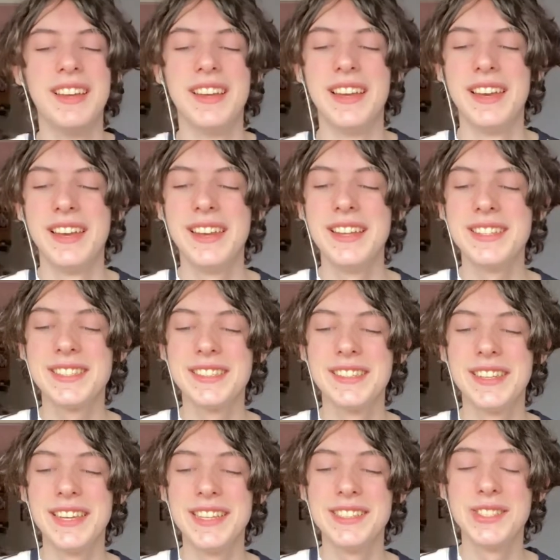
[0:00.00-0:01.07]
and it's
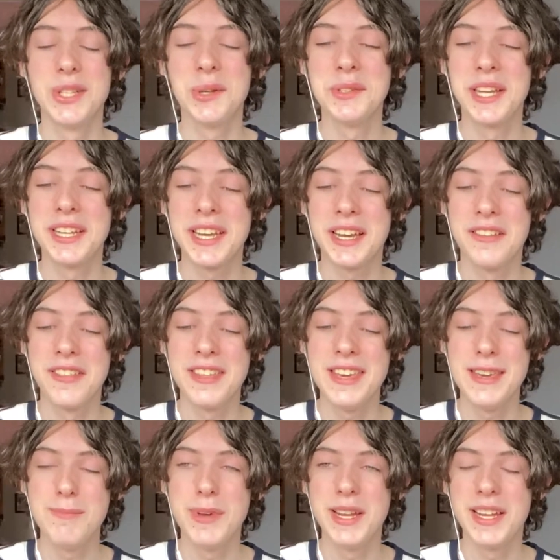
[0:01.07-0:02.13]
so not healthy.
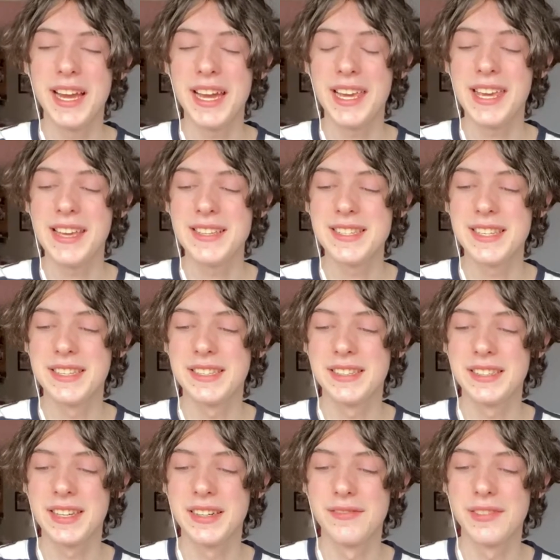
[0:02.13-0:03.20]
But I guess it's
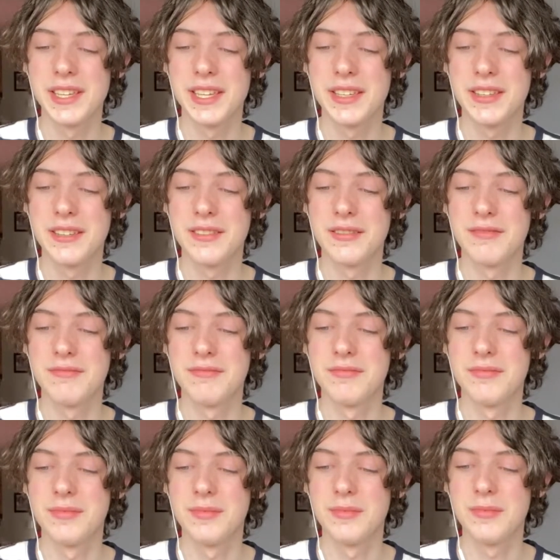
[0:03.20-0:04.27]
kind of like
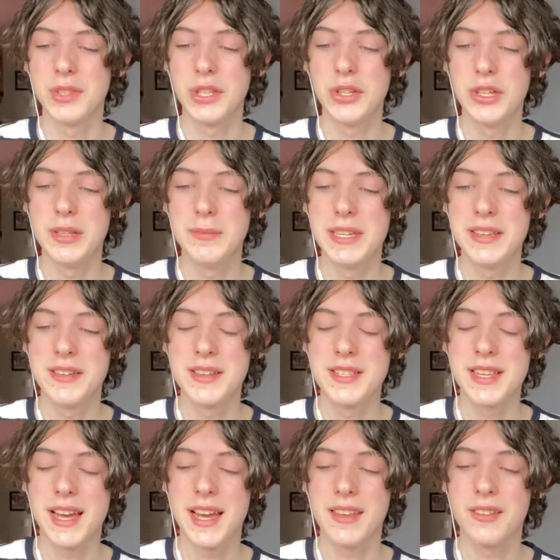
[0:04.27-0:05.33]
good because
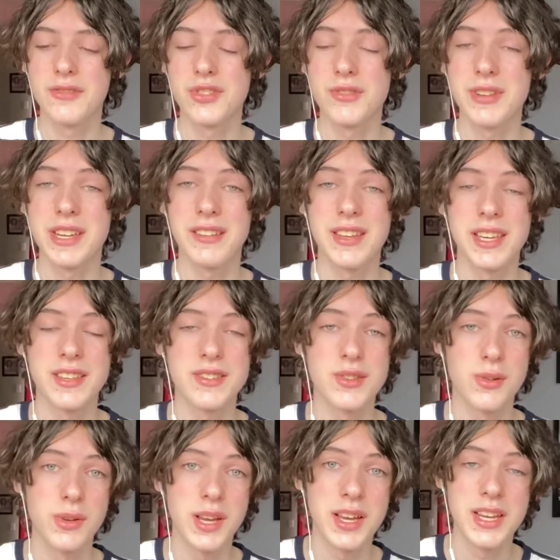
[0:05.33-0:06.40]
I don't drink like
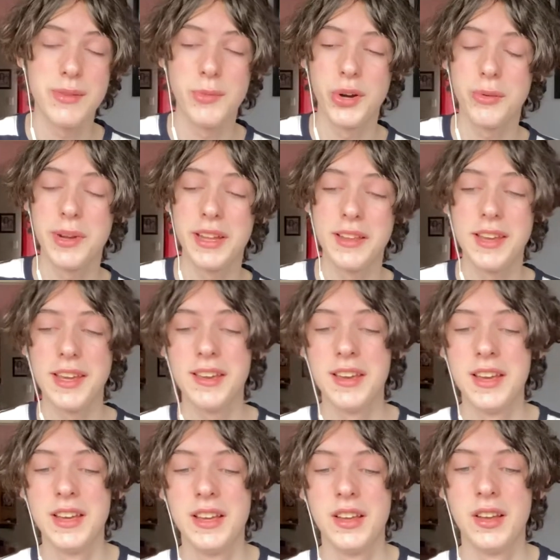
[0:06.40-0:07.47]
soda anymore, really.
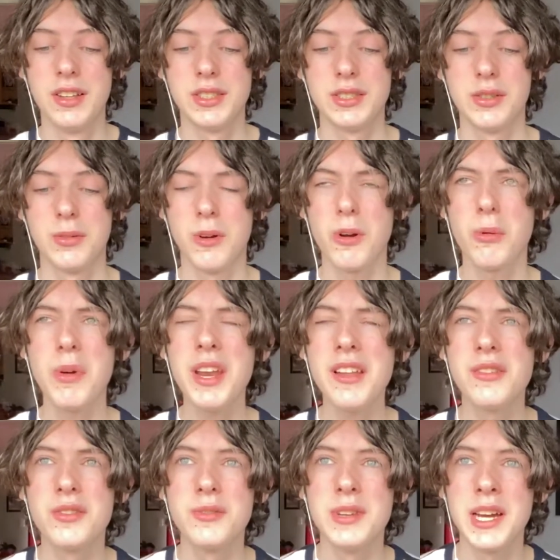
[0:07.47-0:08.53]
So, or what I'll
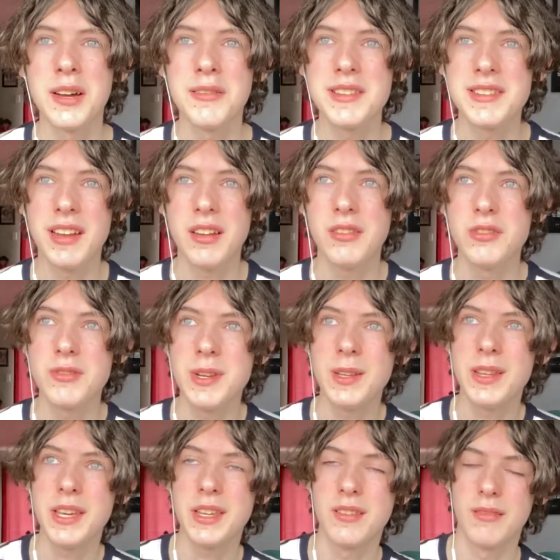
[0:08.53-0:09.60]
do now is that I'll drink
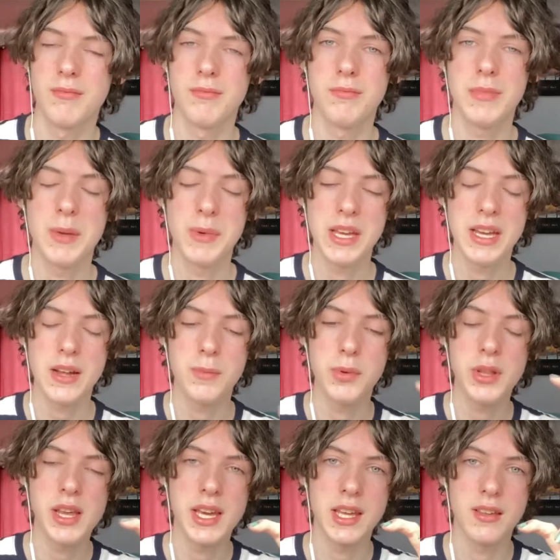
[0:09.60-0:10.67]
like maybe I'll put
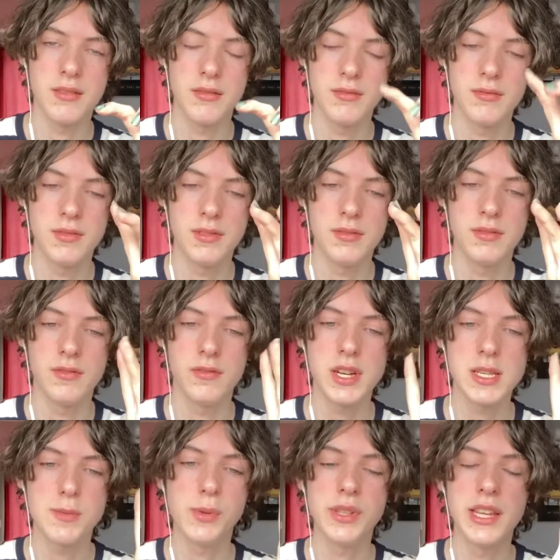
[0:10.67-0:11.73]
like, for
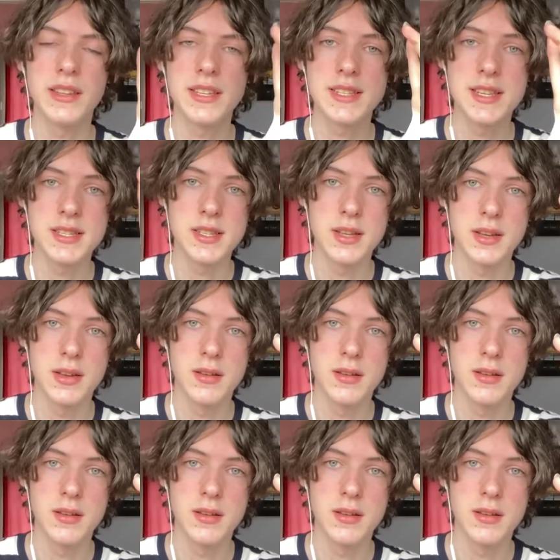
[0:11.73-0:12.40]
example, that this is the